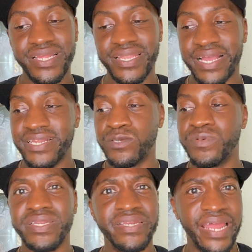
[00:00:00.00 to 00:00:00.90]
like this
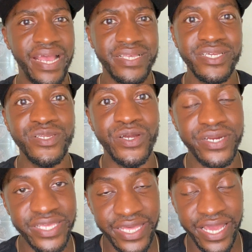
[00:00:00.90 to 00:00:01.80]
really nasty,
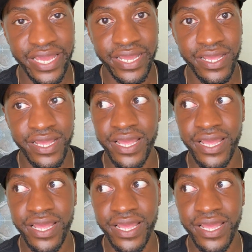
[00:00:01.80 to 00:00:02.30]
dirty thing.